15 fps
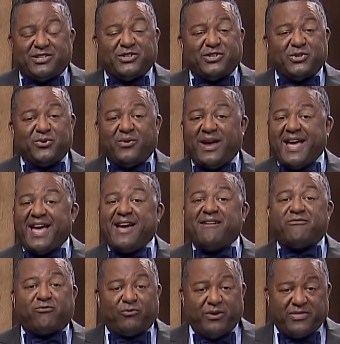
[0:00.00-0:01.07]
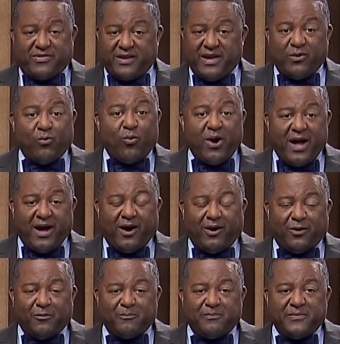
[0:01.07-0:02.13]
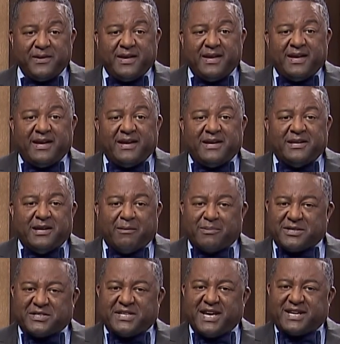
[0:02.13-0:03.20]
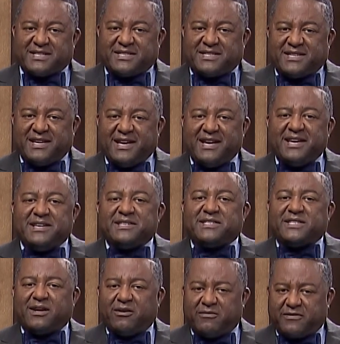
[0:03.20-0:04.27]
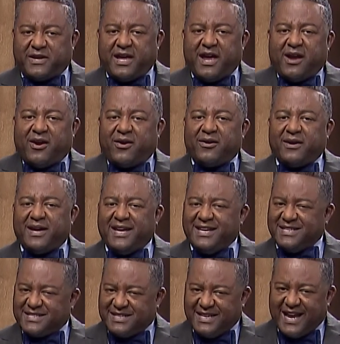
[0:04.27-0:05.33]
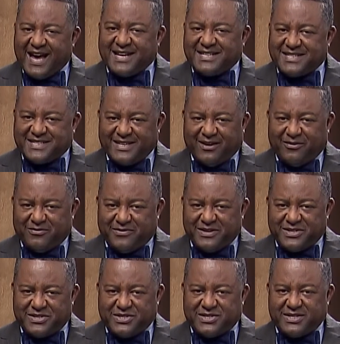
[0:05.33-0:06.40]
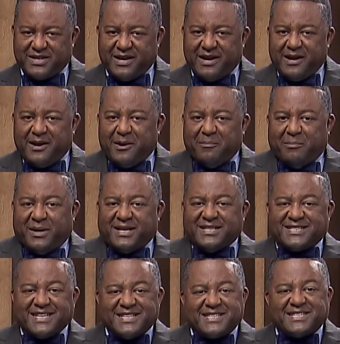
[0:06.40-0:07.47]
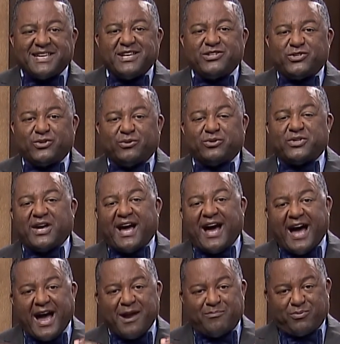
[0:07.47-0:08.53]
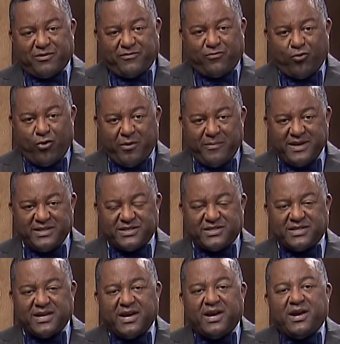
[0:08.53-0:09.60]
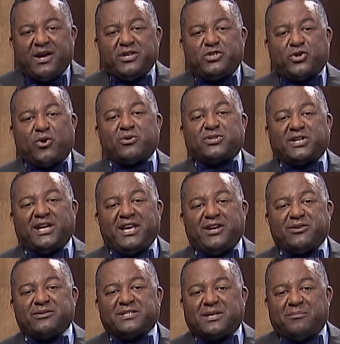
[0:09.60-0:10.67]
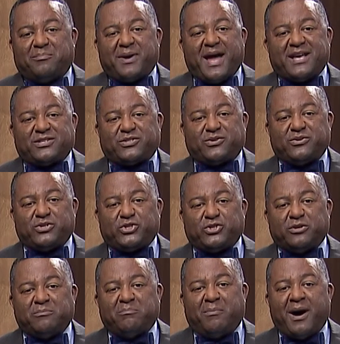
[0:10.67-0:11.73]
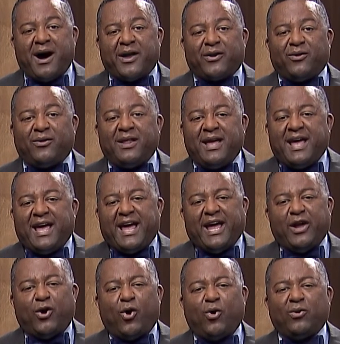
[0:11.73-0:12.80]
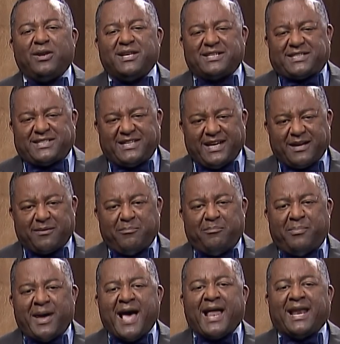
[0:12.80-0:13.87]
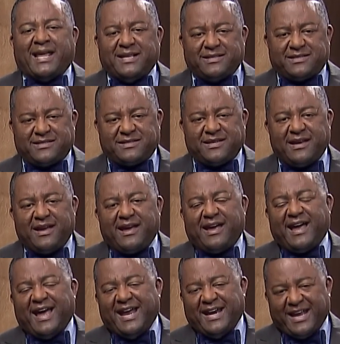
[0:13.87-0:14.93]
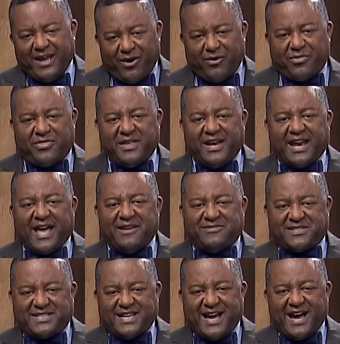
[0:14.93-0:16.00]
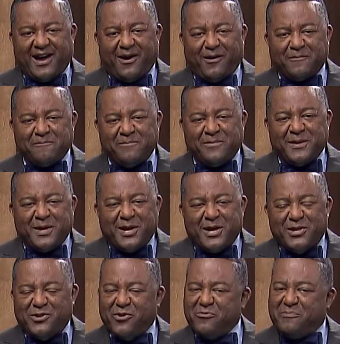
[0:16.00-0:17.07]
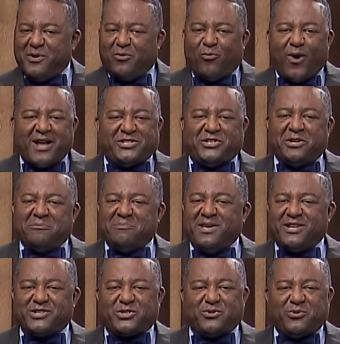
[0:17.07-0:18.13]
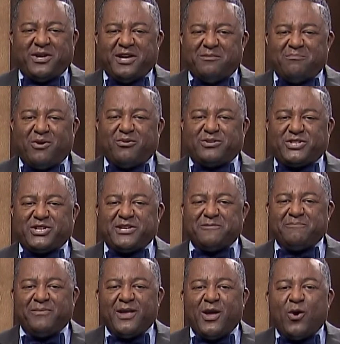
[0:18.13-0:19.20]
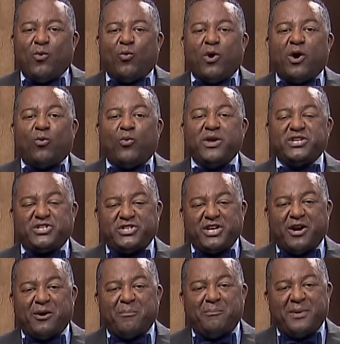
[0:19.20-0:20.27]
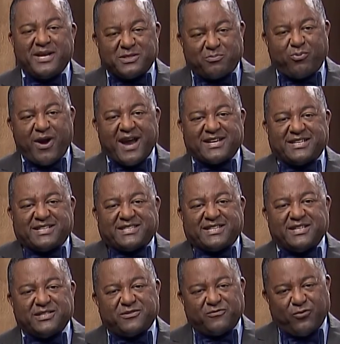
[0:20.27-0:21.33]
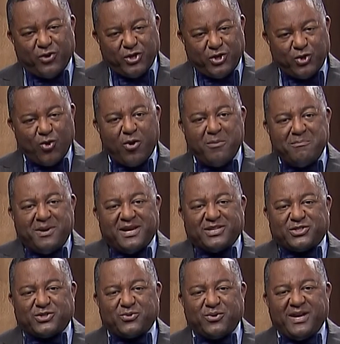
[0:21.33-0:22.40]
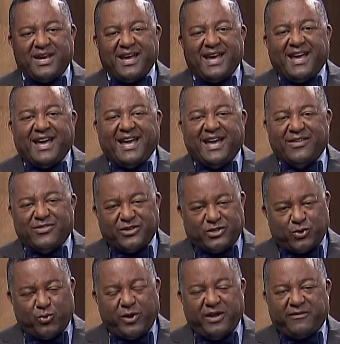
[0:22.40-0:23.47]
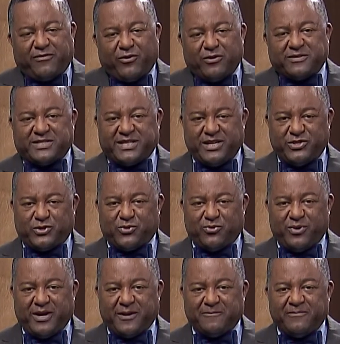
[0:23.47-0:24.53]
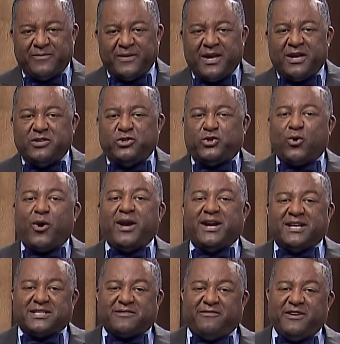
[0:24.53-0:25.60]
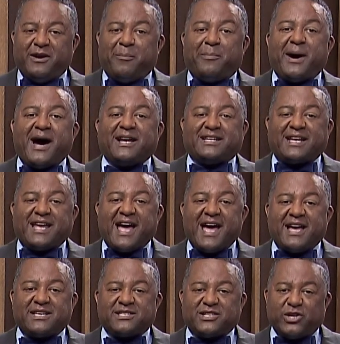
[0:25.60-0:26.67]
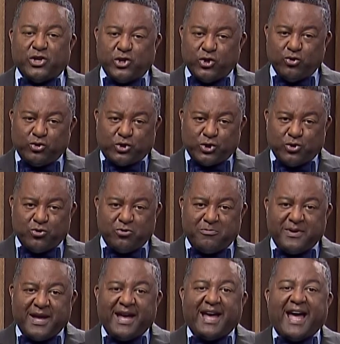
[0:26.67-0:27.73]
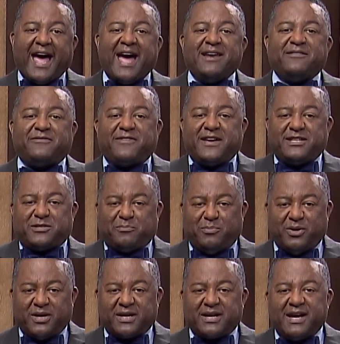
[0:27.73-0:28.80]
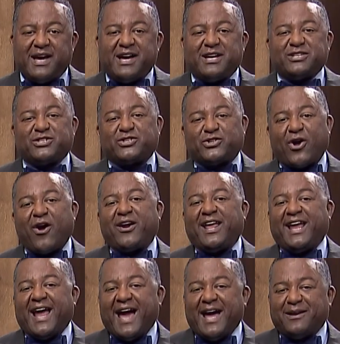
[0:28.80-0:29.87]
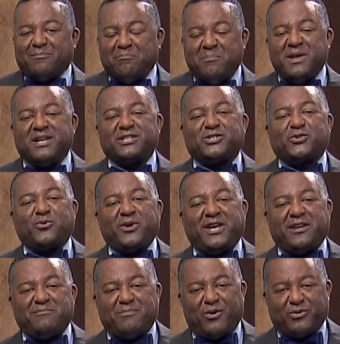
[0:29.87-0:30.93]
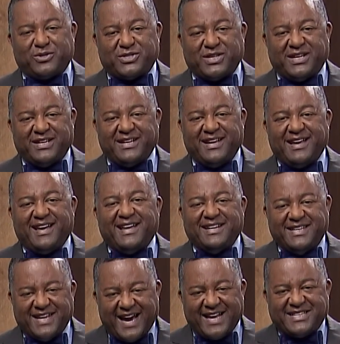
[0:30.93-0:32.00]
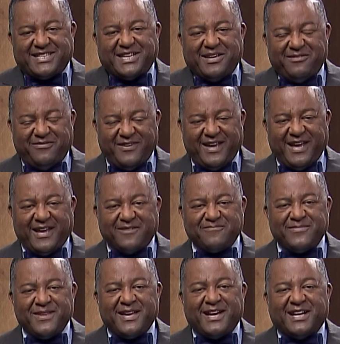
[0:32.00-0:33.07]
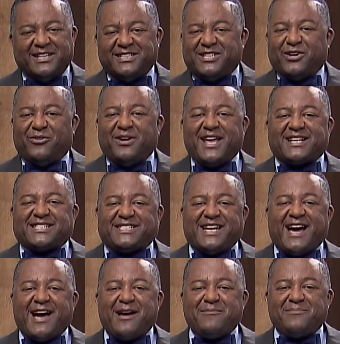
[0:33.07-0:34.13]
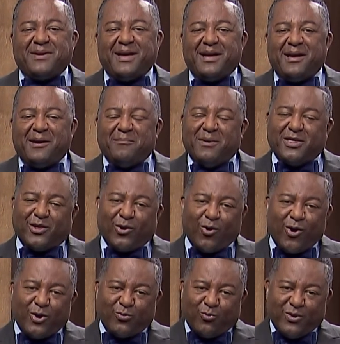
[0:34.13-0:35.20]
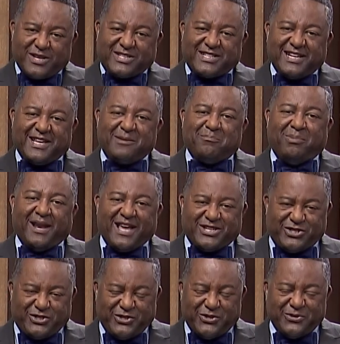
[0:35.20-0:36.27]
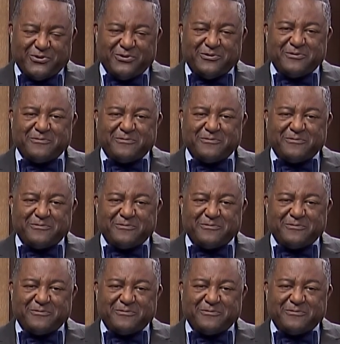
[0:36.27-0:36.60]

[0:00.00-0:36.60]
to do everything well. Number six, self care is not selfish, but is essential to high performance. Church leaders and pastors should model a holistic, balanced, and healthy lifestyle. You've been watching Ministry in Motion, where we share best practices for your ministry in the 21st century. Join us via podcast, YouTube, and Facebook, starting at ministryinmotion.tv. Until next time, may the Lord richly bless you.